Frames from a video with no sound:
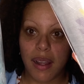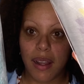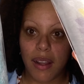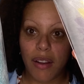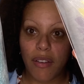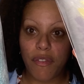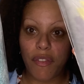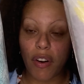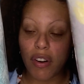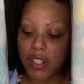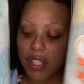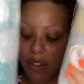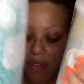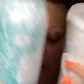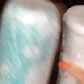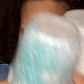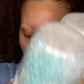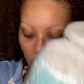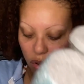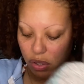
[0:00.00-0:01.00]
First of
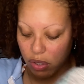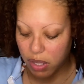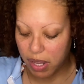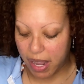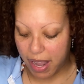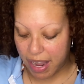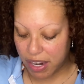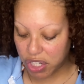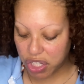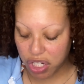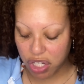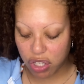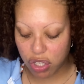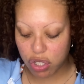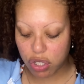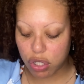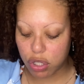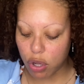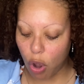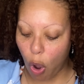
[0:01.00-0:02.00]
all, and she's
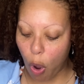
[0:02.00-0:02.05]
so